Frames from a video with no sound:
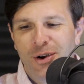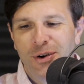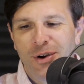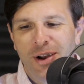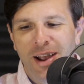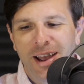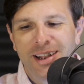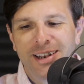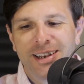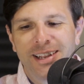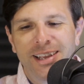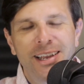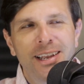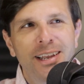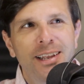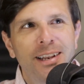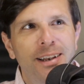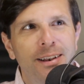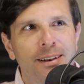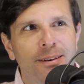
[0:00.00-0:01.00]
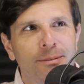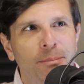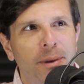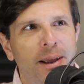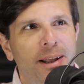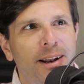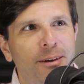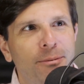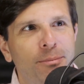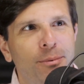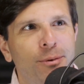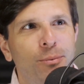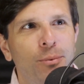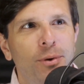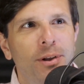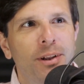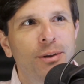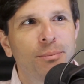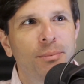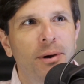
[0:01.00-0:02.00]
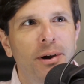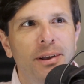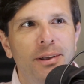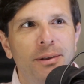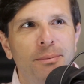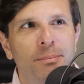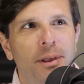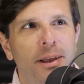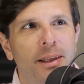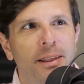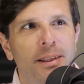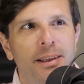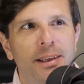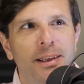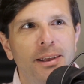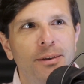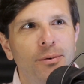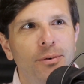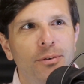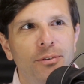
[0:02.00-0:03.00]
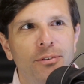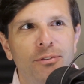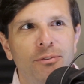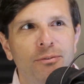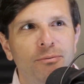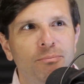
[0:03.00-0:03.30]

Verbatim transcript: Or Ed Gein. Man, I've been reading about him lately. He was